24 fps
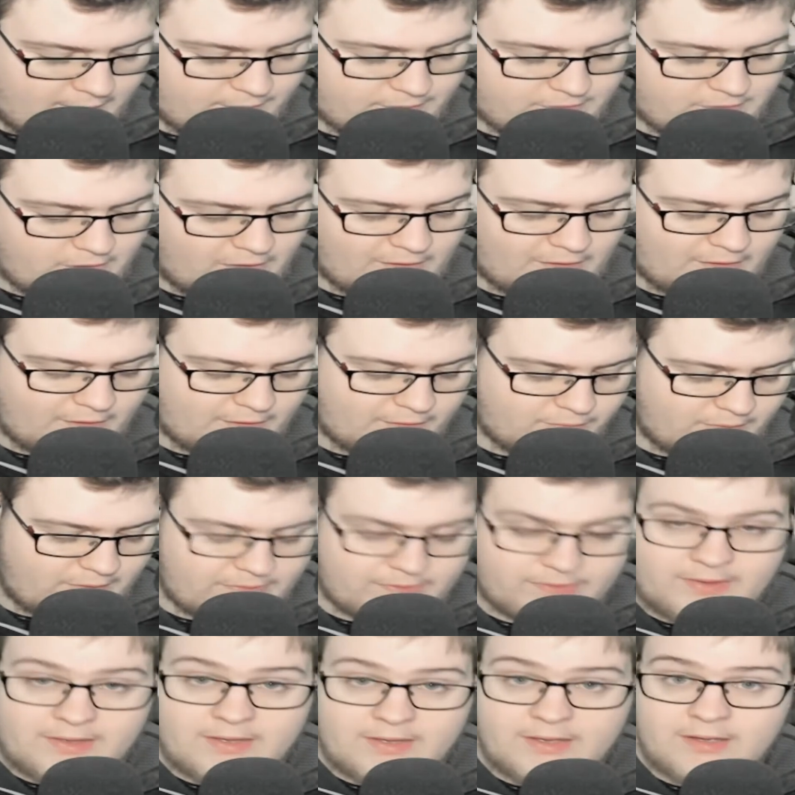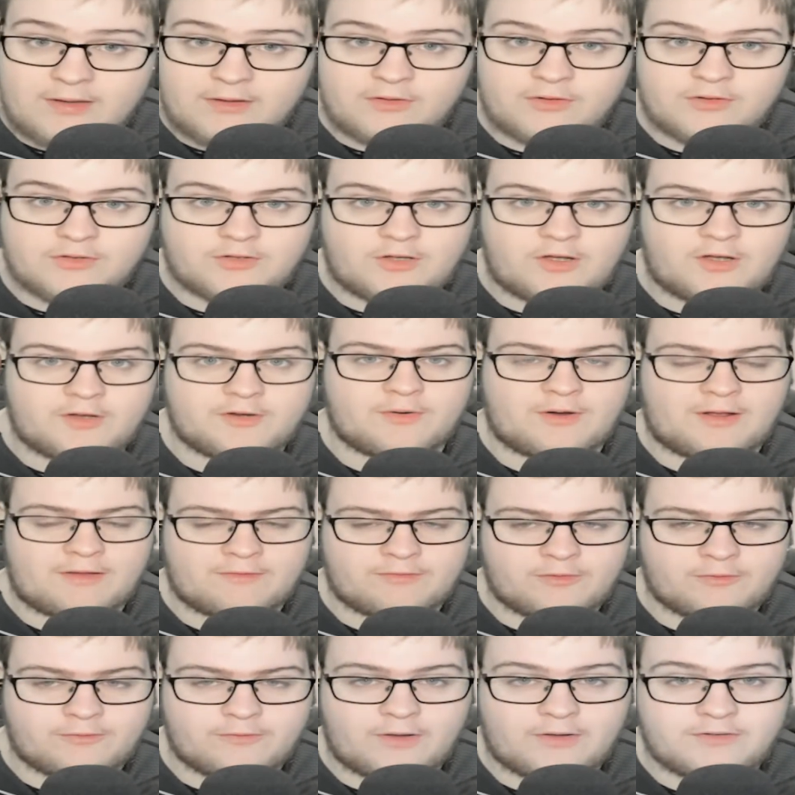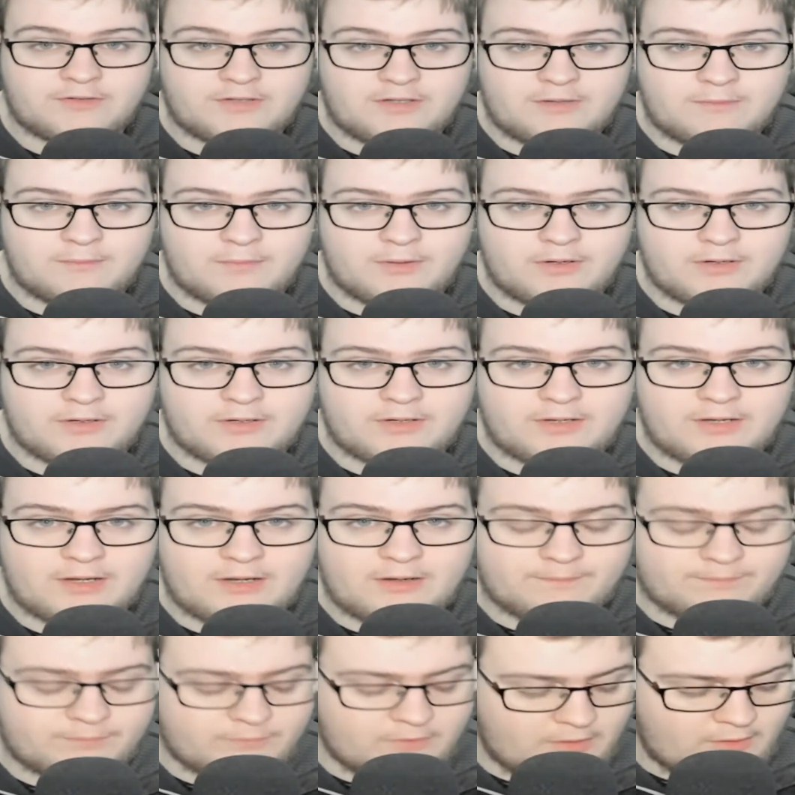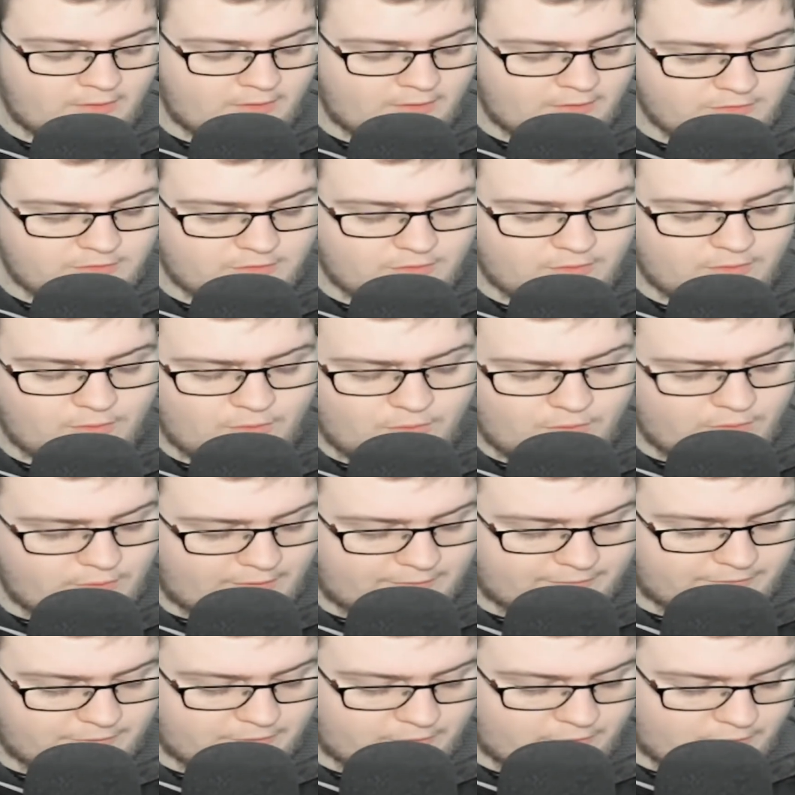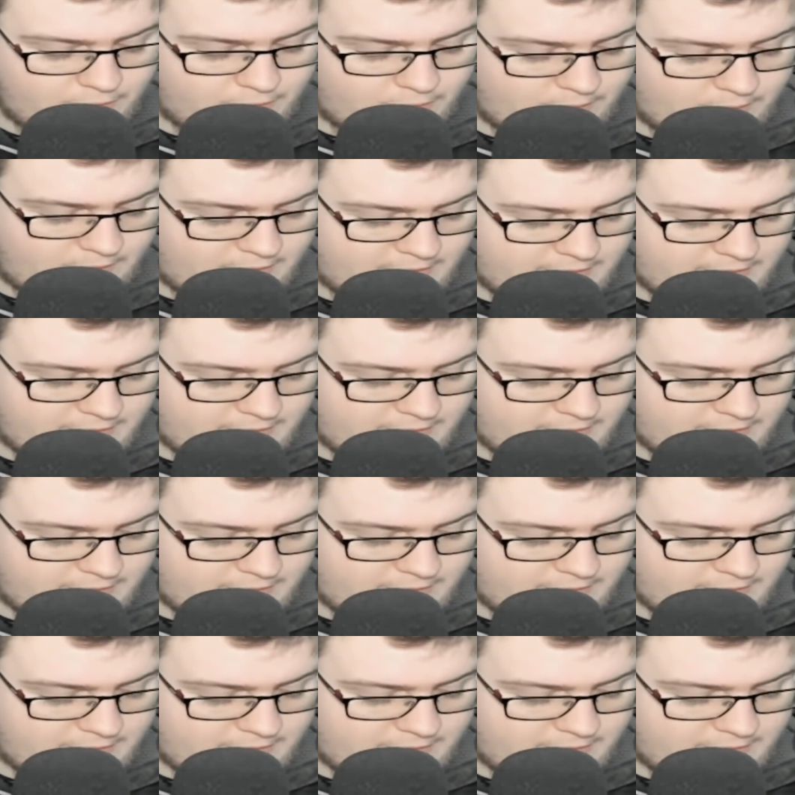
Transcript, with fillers: it's highlighted red there because I don't have the funds in my account, so all you have to do is